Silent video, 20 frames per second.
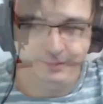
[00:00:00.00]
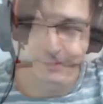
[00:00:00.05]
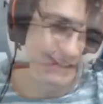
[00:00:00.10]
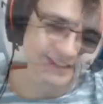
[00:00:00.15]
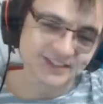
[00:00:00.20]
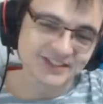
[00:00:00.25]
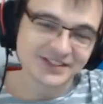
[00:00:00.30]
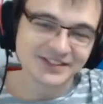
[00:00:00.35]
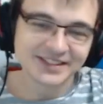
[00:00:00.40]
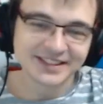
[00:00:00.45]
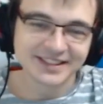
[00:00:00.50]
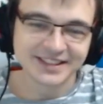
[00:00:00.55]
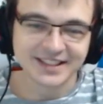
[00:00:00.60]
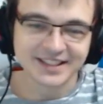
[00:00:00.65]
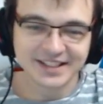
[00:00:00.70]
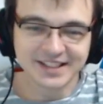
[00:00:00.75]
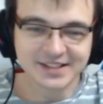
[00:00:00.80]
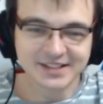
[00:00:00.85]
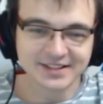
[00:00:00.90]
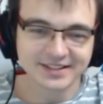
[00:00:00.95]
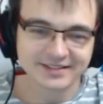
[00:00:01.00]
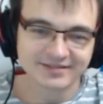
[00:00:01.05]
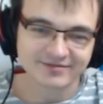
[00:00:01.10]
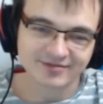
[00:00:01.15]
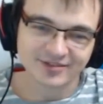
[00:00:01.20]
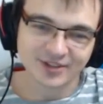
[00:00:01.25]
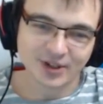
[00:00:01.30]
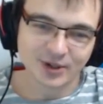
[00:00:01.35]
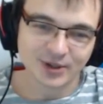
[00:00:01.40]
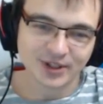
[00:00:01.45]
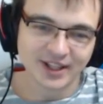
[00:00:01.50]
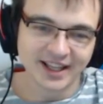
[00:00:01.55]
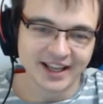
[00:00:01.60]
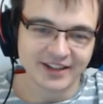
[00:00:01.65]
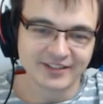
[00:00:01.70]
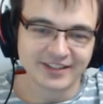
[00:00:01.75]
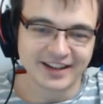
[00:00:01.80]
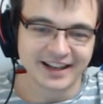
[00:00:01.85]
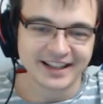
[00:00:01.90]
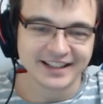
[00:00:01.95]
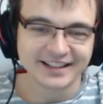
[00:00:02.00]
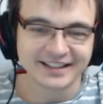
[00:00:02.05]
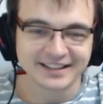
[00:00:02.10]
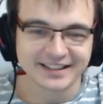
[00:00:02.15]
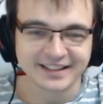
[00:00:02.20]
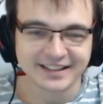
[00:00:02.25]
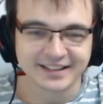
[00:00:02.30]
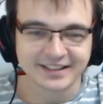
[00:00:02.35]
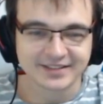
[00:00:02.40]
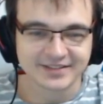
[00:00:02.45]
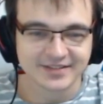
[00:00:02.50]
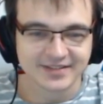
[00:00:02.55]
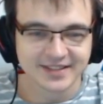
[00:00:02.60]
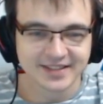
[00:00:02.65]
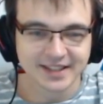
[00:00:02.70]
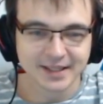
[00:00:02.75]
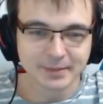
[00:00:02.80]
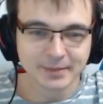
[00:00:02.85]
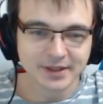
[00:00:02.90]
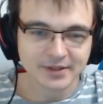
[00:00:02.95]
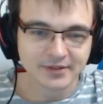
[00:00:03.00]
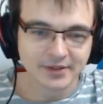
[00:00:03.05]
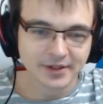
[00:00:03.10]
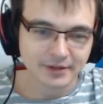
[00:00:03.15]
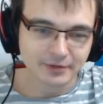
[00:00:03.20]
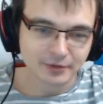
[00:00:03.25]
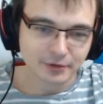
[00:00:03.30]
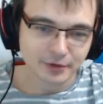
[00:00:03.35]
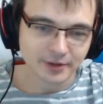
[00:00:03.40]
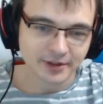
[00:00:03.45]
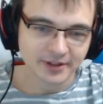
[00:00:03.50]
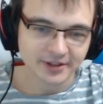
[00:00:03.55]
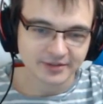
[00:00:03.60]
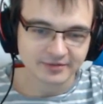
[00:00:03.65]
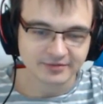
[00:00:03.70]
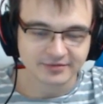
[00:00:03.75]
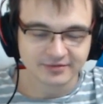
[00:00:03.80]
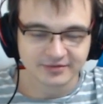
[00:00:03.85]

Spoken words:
Oh, this is okay, right? Like 3 mana 3/4.